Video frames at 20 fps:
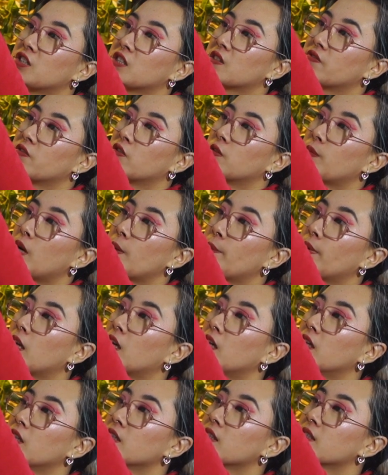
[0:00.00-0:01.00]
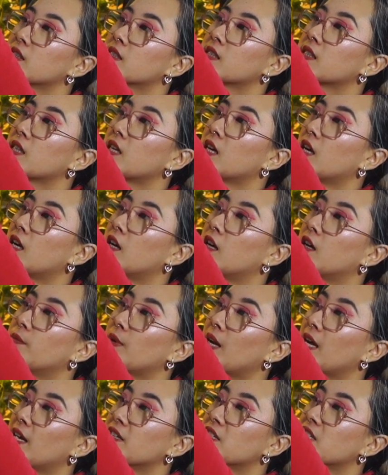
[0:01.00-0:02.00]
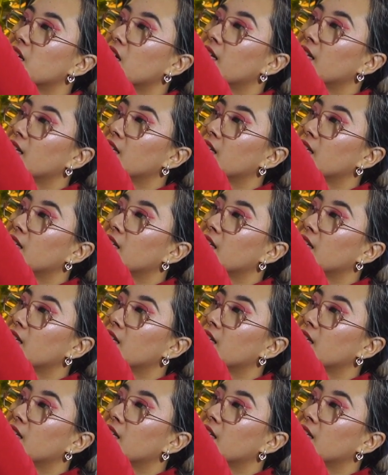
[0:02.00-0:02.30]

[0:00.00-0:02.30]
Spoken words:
just for my plants, and turn